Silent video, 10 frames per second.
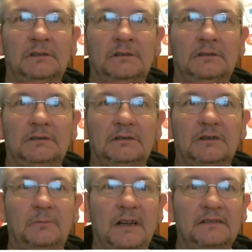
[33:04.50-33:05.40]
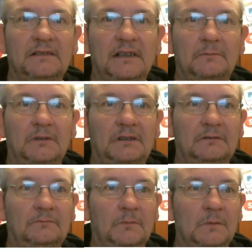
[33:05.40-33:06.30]
Let's go back to that one.
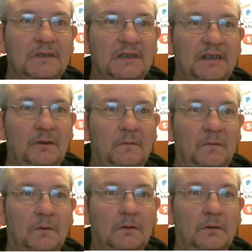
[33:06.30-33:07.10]
What was this hill fort?